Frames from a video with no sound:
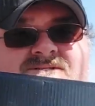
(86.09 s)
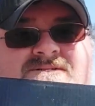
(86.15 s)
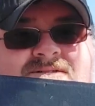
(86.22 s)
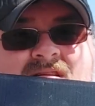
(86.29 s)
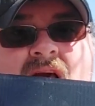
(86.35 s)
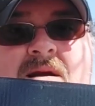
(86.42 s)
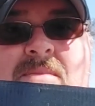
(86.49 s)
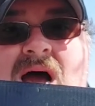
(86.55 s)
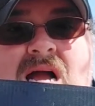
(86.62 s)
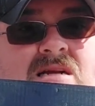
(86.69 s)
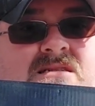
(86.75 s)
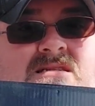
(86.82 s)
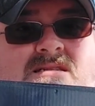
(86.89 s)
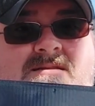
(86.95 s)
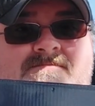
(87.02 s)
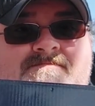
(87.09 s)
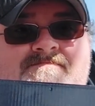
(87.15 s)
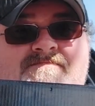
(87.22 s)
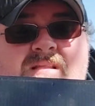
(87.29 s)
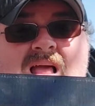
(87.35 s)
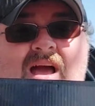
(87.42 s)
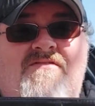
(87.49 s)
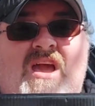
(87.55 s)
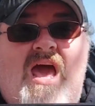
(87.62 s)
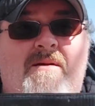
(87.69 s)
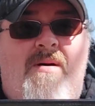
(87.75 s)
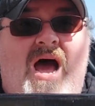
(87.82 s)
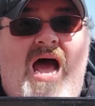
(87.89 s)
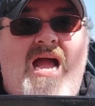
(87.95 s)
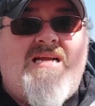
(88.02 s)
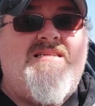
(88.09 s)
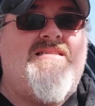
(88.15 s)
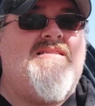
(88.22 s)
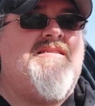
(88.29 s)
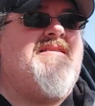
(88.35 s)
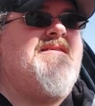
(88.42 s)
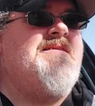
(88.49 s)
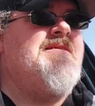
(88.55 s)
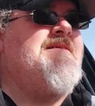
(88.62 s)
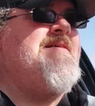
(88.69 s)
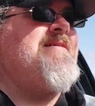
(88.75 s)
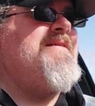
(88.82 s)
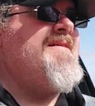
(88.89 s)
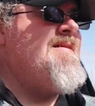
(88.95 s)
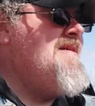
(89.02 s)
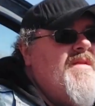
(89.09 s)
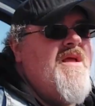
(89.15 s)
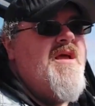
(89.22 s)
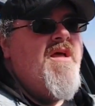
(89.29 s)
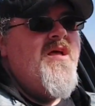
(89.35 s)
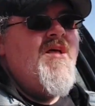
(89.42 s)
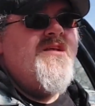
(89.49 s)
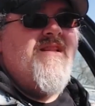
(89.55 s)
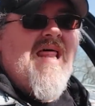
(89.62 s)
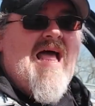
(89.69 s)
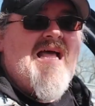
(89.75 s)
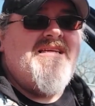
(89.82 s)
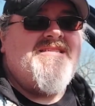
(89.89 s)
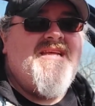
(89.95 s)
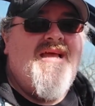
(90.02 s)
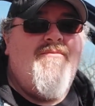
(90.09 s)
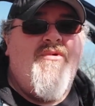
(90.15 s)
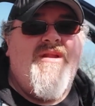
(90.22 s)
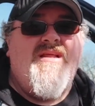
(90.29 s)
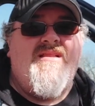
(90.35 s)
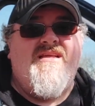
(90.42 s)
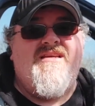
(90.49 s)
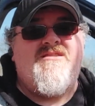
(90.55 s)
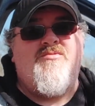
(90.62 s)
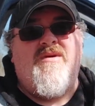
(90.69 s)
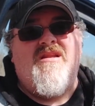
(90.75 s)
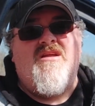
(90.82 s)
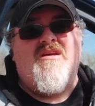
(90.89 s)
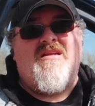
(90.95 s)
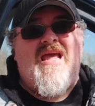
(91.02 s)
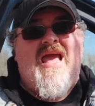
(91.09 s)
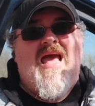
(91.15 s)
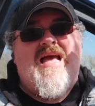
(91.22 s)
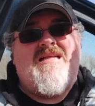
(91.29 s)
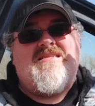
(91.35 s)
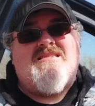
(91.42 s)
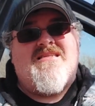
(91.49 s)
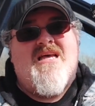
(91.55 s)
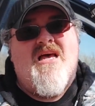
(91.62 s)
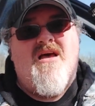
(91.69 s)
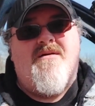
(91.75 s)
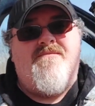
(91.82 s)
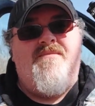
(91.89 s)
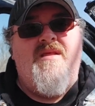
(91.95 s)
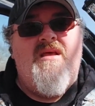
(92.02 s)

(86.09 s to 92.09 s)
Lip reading: got a box. I've got a box. Last time we did this, we looked at some